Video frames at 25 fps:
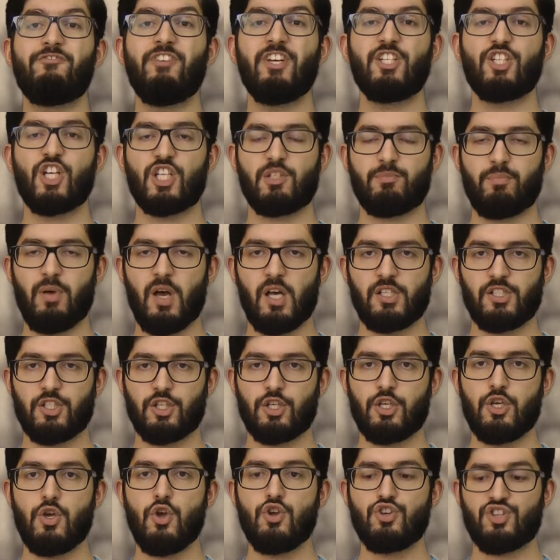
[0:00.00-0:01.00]
vicious
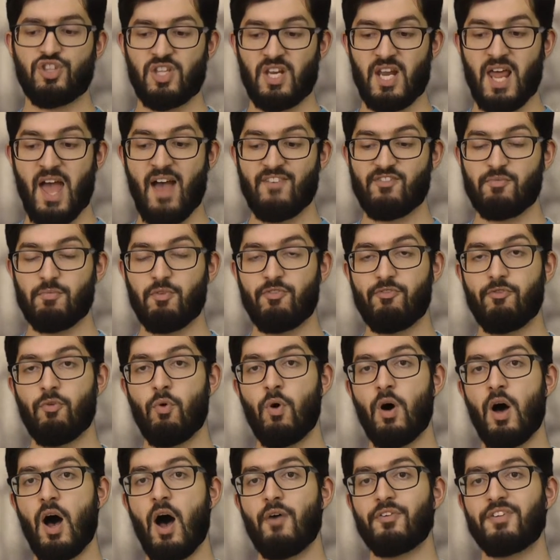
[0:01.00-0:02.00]
persecution than ever
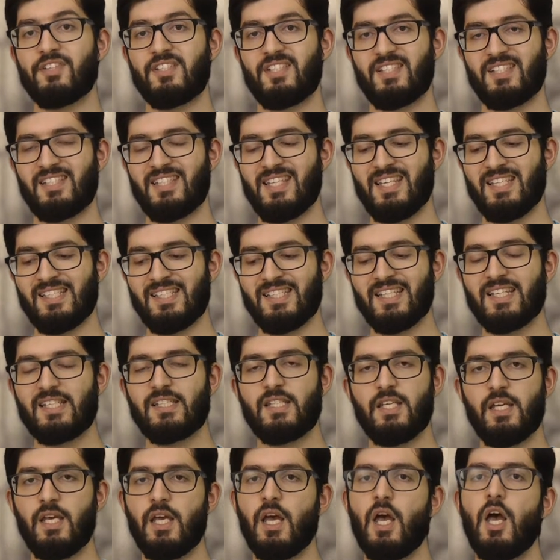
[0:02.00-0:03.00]
before after
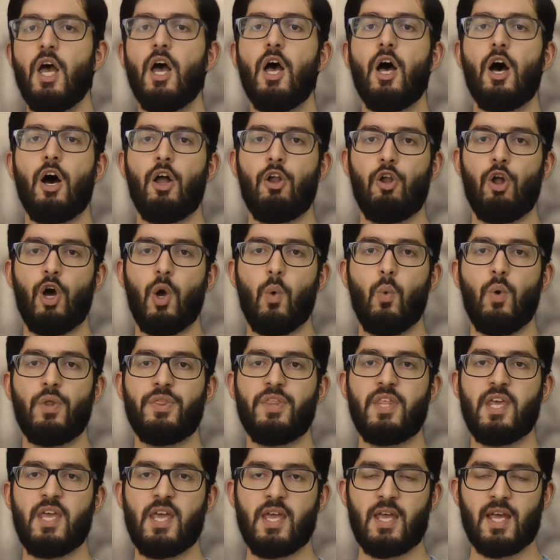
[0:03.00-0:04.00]
1660, along
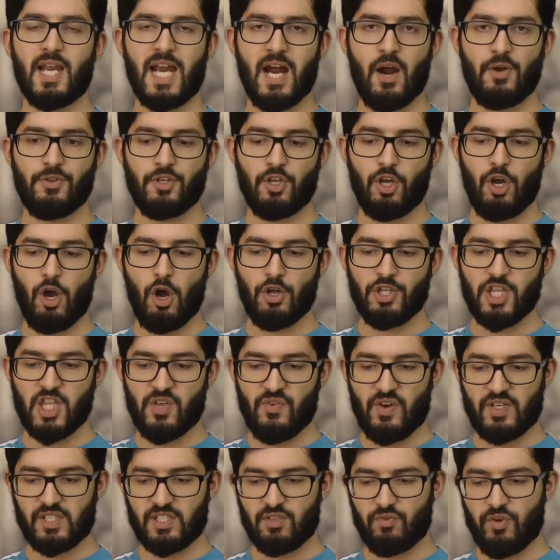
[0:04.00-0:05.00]
with the Clarendon Code and
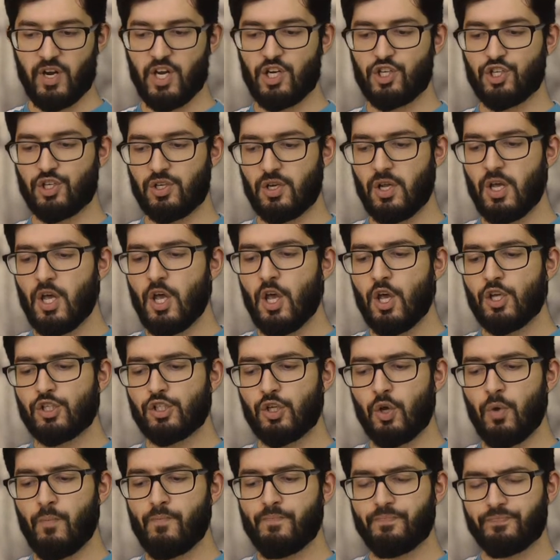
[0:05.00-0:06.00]
the Restoration.
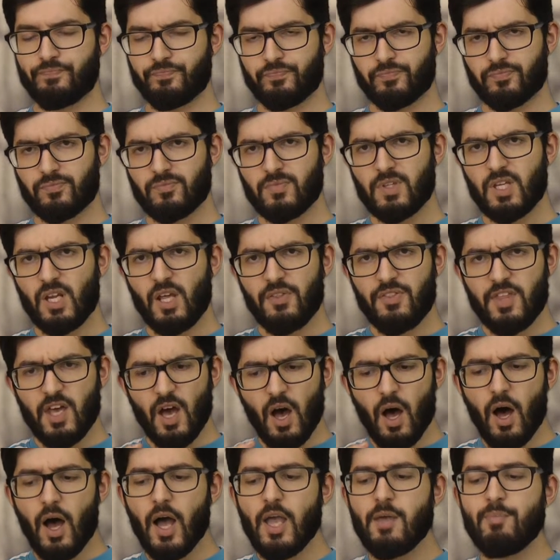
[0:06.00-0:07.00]
So the
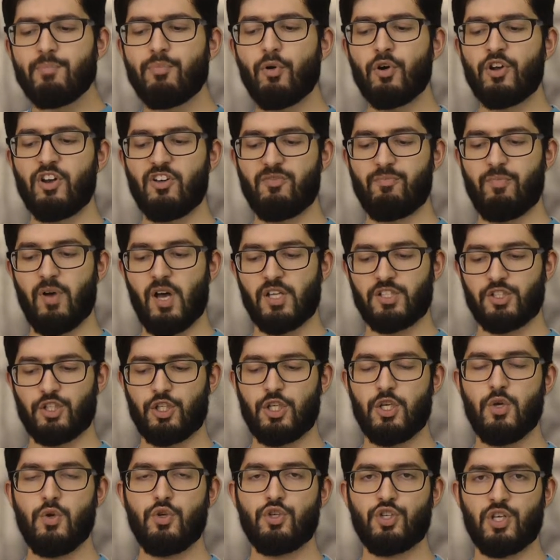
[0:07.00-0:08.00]
high point of
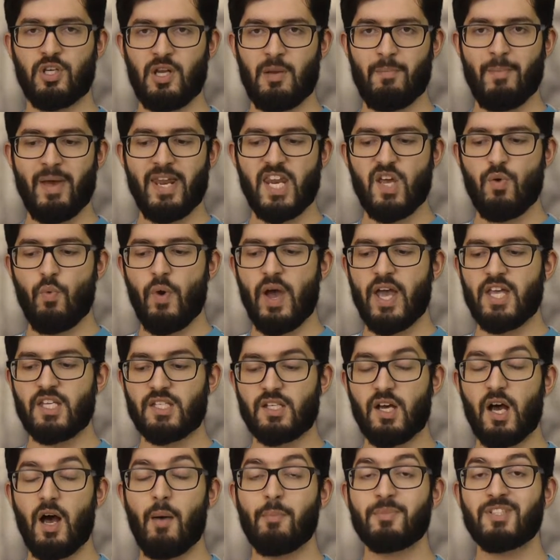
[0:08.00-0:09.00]
persecution in many ways
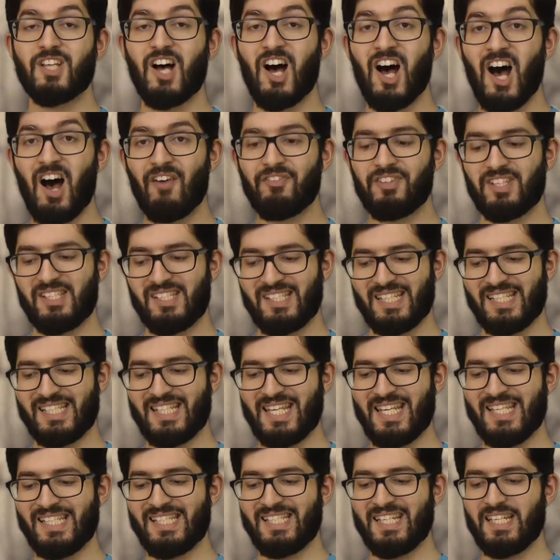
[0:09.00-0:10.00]
comes after
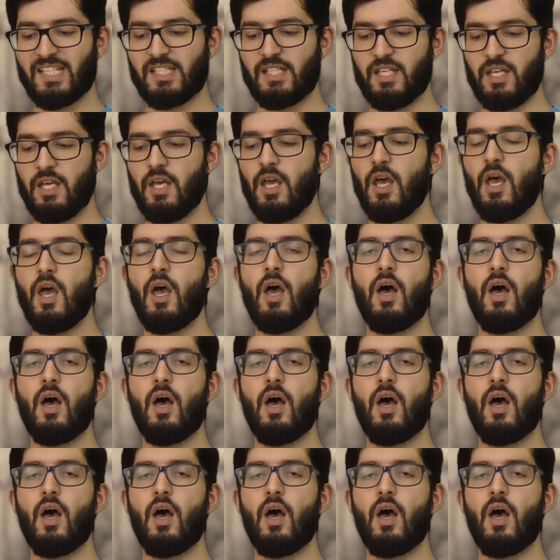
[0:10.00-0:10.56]
1660,